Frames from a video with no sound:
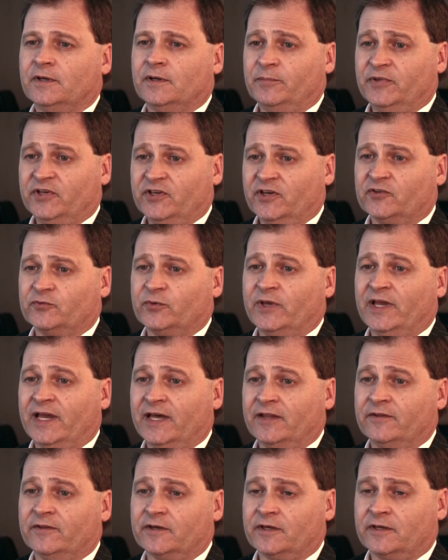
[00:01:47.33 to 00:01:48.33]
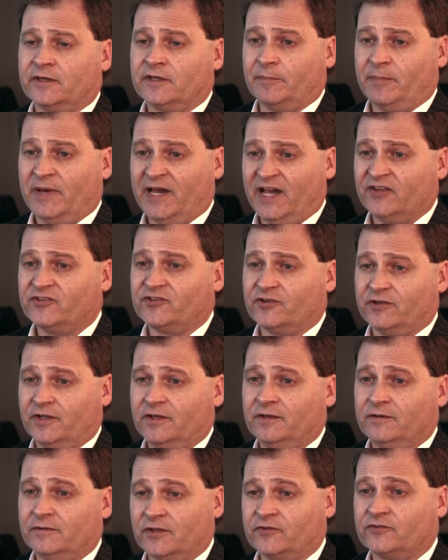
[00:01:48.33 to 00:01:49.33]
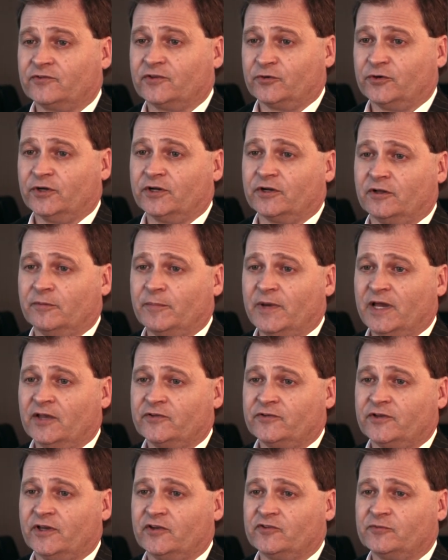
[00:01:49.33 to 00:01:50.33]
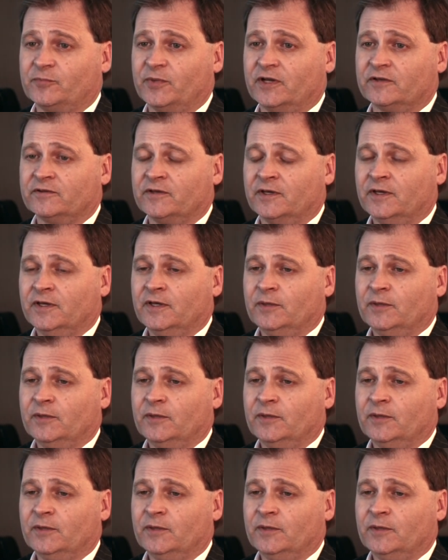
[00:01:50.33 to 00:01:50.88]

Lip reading: because we had the capacity, that's the critical mass aspect,